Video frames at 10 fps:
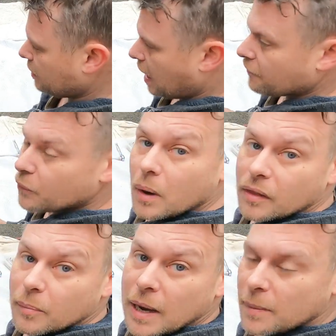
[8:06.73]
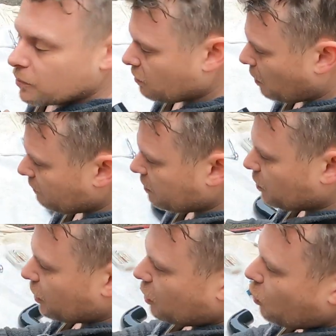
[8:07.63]
And for what the people that are wondering
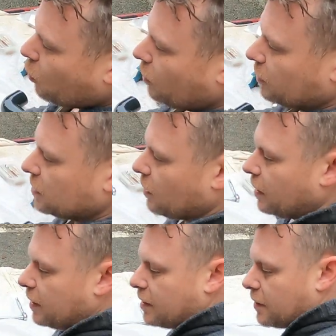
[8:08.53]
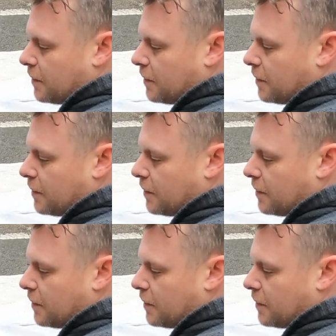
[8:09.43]
what the core looks like,